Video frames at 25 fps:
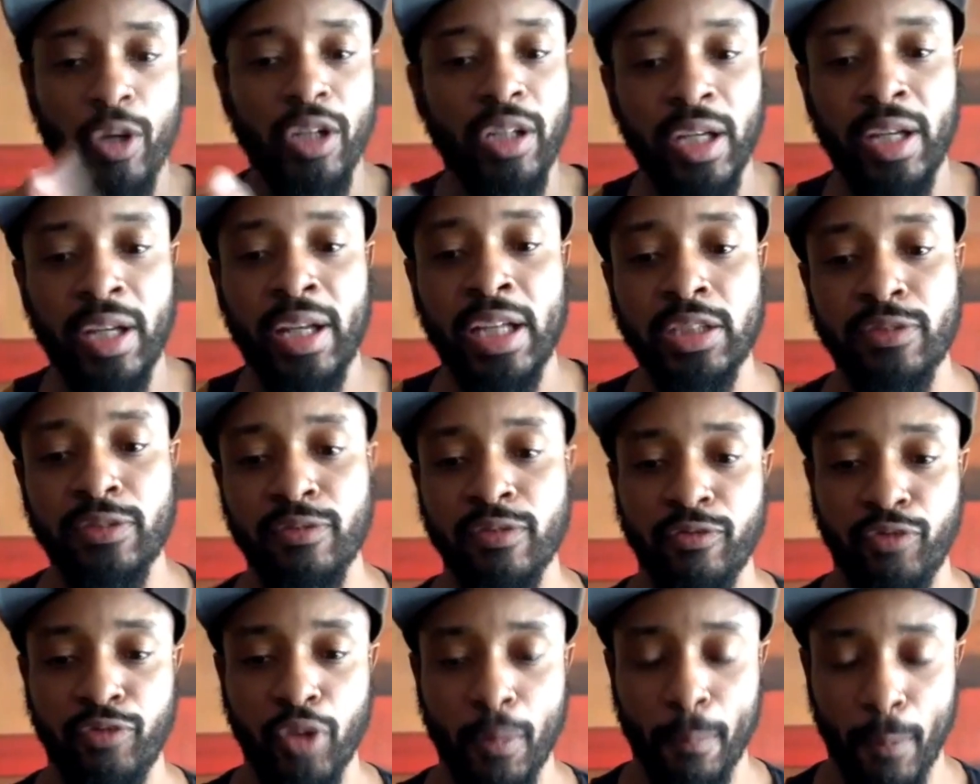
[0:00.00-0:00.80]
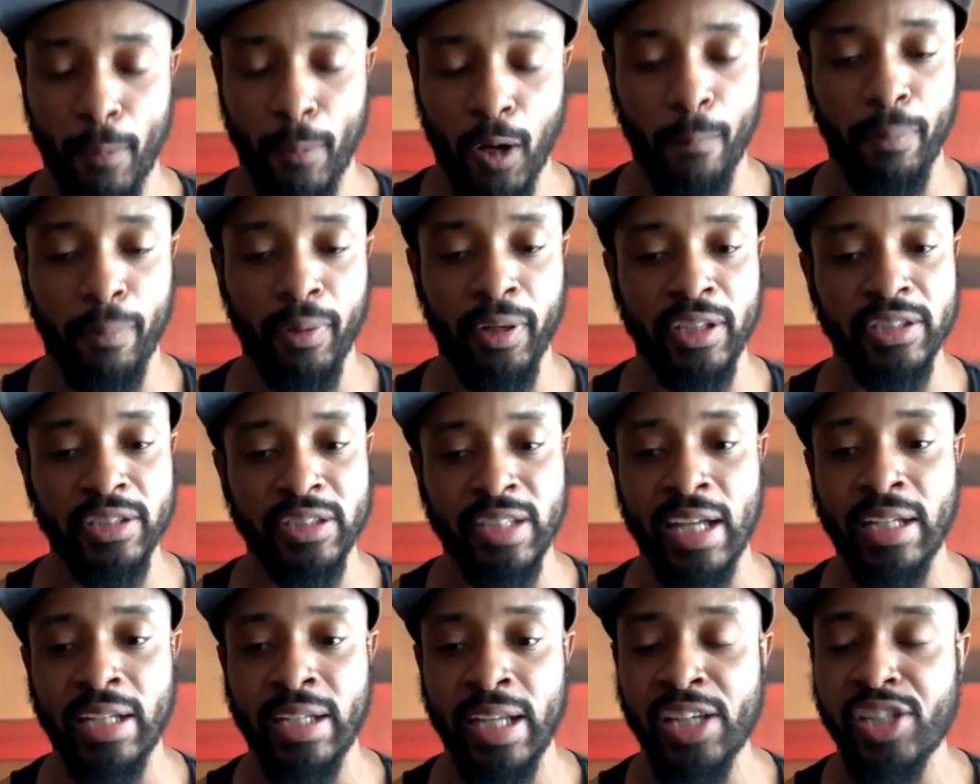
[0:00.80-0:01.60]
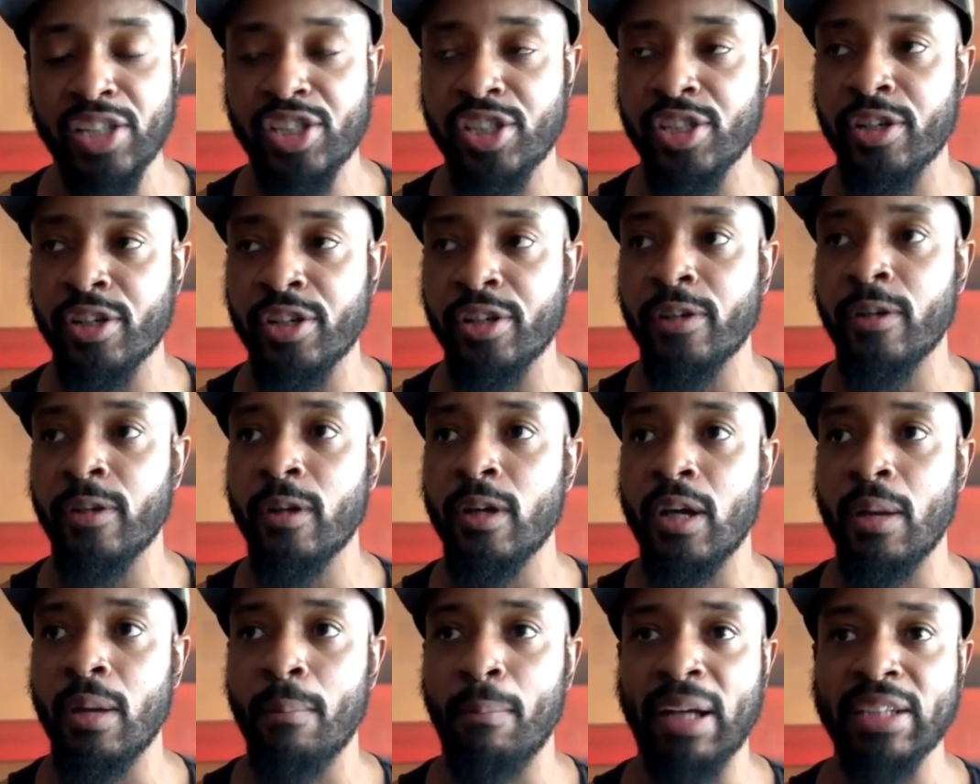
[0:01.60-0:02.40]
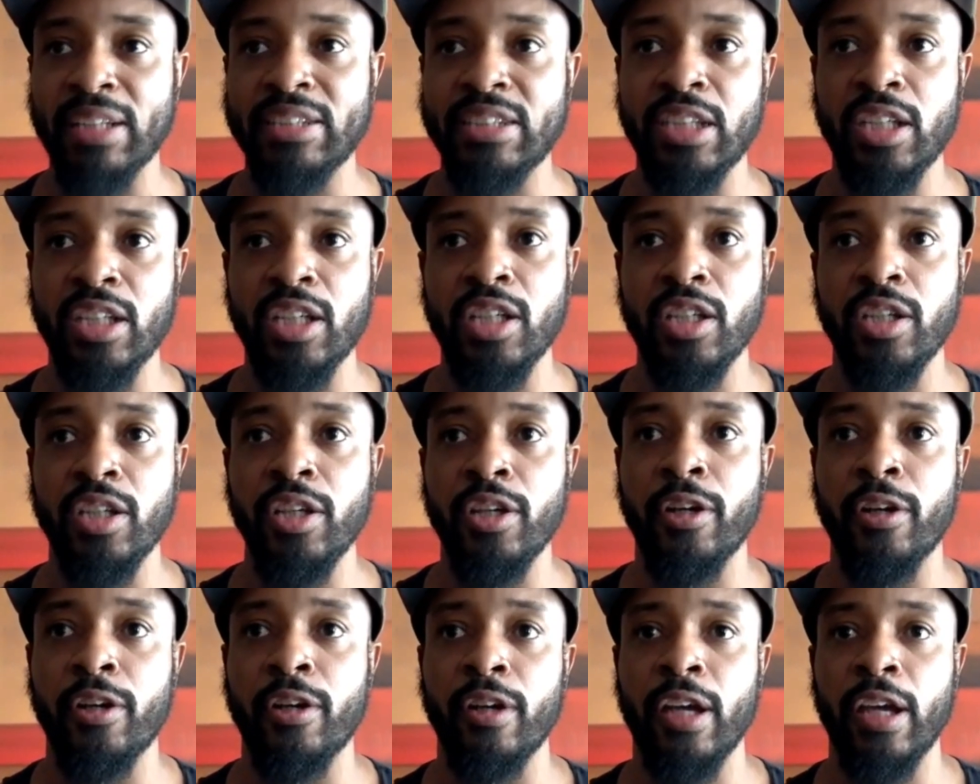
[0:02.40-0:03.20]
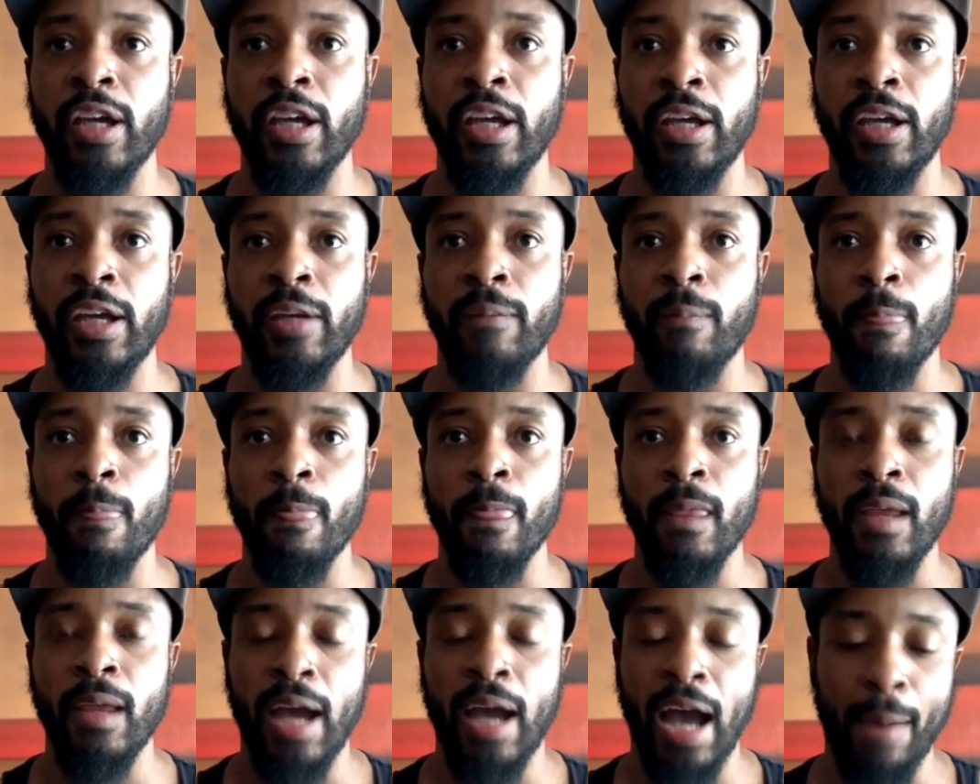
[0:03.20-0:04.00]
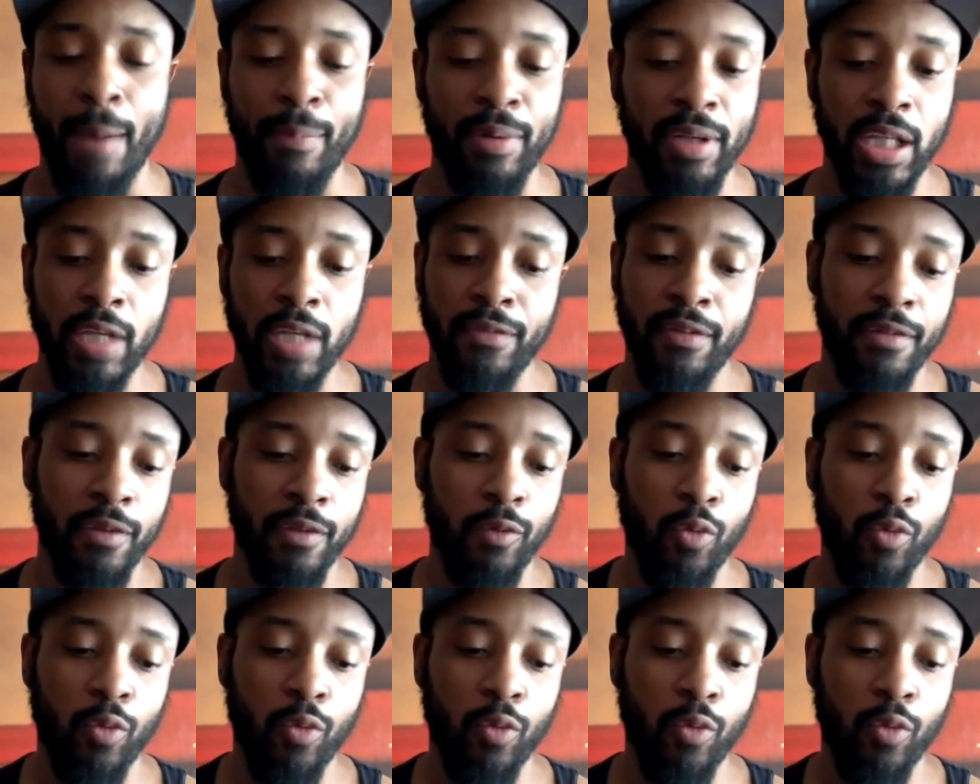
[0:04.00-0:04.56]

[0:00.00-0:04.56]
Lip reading: did as football players that next year, my senior year. And I believe if it